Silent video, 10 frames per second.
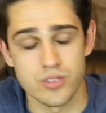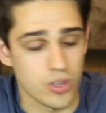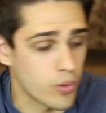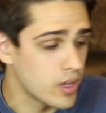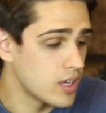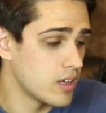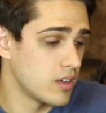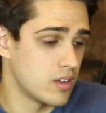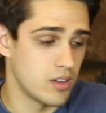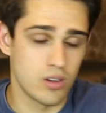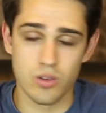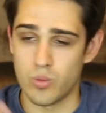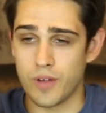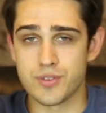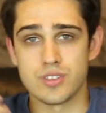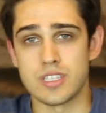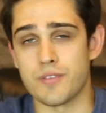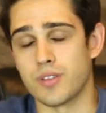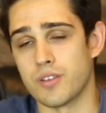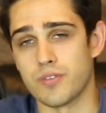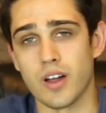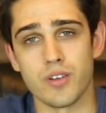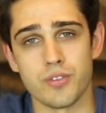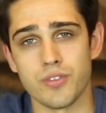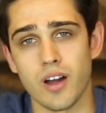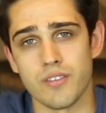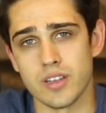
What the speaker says: So refs was definitely a 5 out of 5.